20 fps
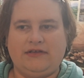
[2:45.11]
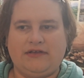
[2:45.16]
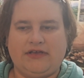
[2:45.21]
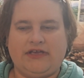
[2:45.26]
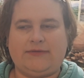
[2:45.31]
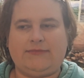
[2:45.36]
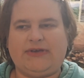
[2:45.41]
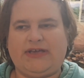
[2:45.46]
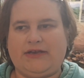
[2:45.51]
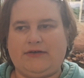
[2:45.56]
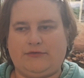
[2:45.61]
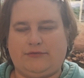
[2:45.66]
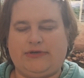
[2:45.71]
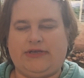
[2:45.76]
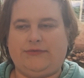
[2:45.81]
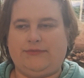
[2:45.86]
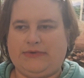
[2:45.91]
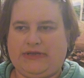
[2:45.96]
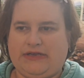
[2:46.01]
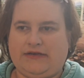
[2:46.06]
I might
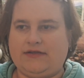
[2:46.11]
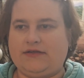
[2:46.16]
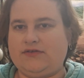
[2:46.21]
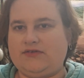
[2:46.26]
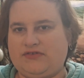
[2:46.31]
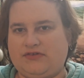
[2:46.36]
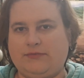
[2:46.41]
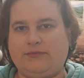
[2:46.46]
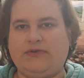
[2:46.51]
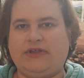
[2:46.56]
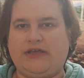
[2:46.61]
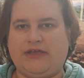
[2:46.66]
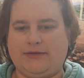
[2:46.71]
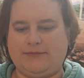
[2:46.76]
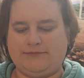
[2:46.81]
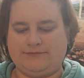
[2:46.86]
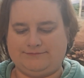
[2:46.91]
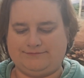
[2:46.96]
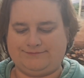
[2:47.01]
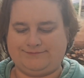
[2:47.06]
reread it
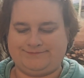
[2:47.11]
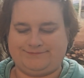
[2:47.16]
sometime.